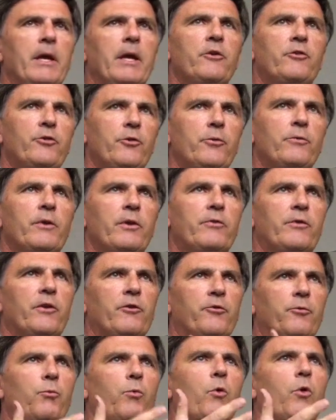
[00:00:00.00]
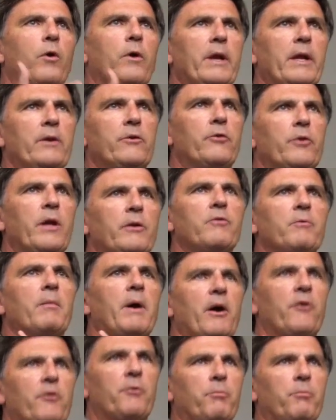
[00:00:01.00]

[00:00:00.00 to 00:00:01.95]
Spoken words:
issued this warning to even my